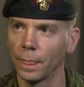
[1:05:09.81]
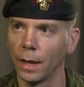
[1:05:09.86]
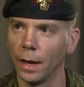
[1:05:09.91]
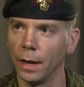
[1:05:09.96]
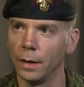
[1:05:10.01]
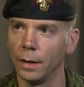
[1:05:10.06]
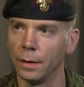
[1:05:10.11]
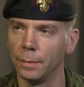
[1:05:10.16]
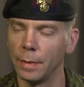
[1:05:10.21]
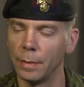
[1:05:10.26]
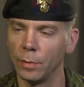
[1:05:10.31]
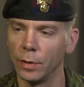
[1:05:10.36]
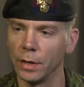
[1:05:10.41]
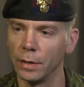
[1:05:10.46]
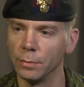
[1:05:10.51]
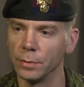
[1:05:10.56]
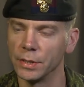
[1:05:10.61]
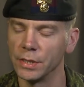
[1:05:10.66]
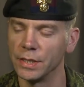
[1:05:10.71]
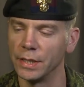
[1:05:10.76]
remember
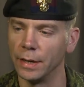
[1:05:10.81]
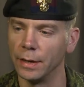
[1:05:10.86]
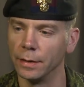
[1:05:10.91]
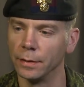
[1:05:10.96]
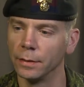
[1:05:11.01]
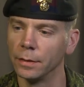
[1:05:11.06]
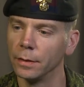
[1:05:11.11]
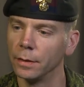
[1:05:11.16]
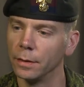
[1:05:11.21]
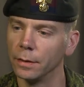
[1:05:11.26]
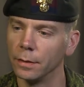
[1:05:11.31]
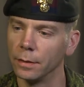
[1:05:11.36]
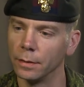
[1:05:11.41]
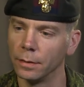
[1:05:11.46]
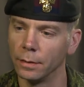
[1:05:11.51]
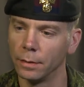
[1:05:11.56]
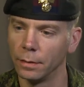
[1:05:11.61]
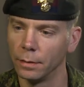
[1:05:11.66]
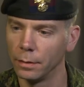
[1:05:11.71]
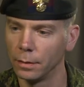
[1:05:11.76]
he was
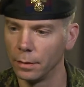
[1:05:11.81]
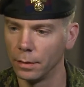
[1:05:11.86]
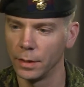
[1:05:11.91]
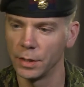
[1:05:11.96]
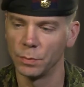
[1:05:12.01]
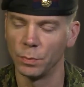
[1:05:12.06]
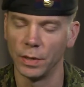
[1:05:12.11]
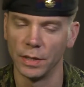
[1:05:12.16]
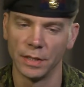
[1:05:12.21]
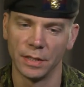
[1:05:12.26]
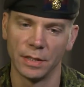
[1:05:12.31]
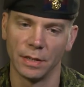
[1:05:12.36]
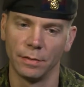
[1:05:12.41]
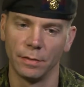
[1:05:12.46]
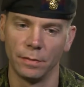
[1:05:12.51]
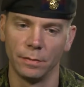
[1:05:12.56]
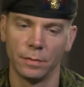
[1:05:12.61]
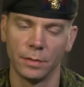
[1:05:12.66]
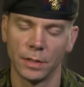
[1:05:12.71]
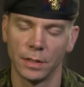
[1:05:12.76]
this one
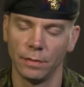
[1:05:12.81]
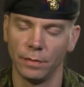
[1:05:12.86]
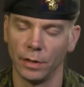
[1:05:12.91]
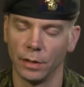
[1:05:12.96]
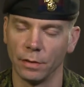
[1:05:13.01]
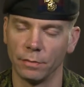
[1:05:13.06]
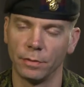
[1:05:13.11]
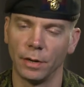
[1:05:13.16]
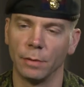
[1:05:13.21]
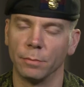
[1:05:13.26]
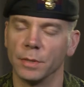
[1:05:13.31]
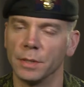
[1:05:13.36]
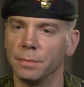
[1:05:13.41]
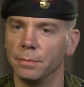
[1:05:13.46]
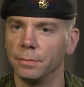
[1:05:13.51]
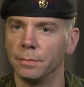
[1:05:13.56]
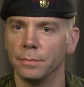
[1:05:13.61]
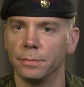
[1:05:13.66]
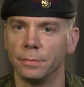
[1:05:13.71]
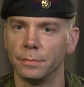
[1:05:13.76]
civilian friend was,
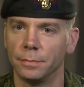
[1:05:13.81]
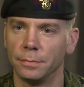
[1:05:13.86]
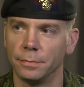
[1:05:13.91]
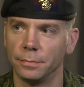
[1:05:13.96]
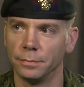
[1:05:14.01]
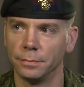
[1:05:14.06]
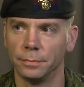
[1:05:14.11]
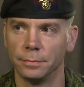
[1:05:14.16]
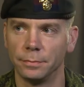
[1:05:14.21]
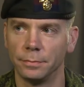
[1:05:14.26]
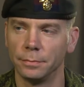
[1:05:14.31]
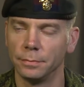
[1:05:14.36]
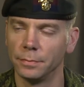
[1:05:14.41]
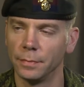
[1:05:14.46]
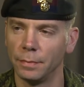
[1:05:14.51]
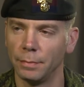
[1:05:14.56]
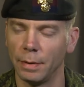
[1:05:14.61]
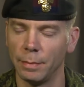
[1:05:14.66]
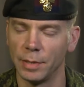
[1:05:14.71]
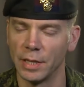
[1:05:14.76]

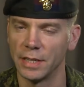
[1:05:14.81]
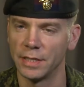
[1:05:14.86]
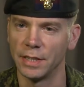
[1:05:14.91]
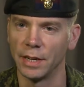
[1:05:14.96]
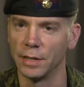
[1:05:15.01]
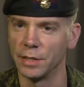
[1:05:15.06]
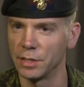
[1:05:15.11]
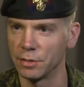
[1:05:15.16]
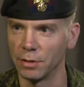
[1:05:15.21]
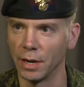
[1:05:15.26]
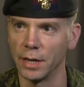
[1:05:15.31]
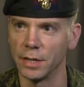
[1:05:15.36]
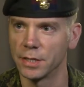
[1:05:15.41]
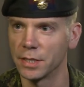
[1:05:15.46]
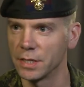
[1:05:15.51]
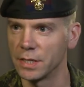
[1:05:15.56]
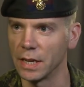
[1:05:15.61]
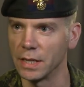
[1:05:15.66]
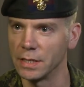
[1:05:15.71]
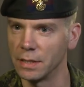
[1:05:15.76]
maybe that sounds strange
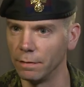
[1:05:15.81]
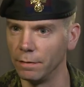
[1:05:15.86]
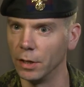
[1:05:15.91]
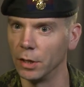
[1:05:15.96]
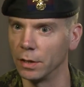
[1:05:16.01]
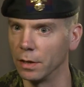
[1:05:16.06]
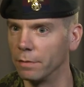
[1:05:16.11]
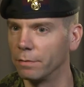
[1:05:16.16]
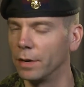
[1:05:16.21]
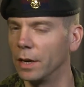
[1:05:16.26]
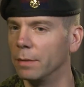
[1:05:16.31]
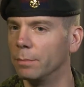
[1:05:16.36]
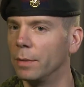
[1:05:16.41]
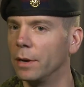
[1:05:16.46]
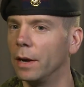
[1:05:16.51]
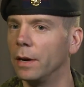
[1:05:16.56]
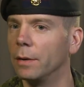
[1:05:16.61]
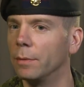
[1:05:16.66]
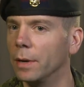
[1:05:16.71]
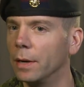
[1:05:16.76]
to say civilian friend,
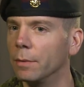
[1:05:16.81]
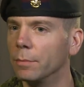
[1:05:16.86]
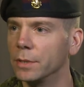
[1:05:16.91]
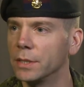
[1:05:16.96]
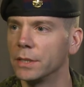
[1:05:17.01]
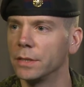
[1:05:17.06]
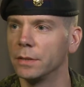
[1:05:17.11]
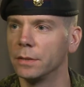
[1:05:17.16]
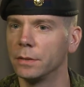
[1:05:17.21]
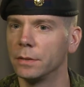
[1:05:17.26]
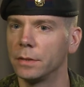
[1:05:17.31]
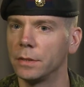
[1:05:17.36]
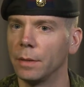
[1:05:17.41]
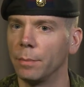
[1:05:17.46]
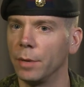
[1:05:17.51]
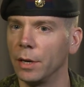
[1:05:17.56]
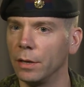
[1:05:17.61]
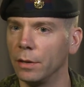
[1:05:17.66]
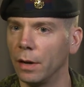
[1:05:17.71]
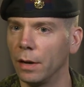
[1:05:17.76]
but anyway, it was
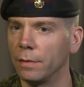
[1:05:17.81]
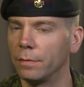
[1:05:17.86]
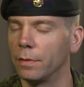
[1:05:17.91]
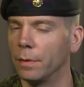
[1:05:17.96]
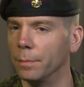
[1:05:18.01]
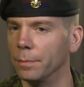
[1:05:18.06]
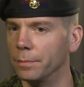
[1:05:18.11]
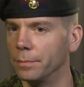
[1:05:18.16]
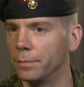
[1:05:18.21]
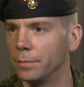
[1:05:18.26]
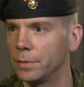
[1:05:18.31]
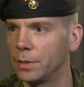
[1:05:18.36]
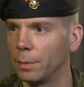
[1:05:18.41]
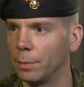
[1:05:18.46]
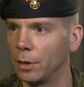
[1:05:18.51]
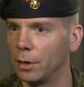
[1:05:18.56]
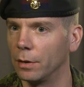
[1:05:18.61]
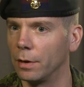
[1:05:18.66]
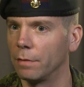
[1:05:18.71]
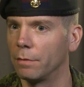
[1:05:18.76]
somebody not from
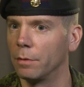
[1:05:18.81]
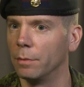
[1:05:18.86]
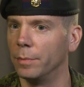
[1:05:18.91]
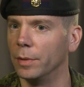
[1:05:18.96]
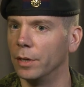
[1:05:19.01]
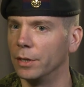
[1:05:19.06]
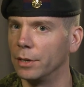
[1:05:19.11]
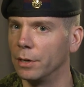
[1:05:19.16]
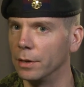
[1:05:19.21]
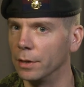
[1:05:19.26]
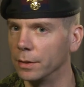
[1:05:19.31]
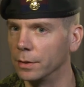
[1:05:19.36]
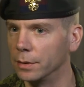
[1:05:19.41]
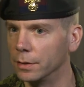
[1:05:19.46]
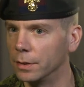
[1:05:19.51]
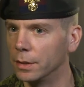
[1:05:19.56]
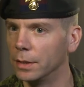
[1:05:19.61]
the military.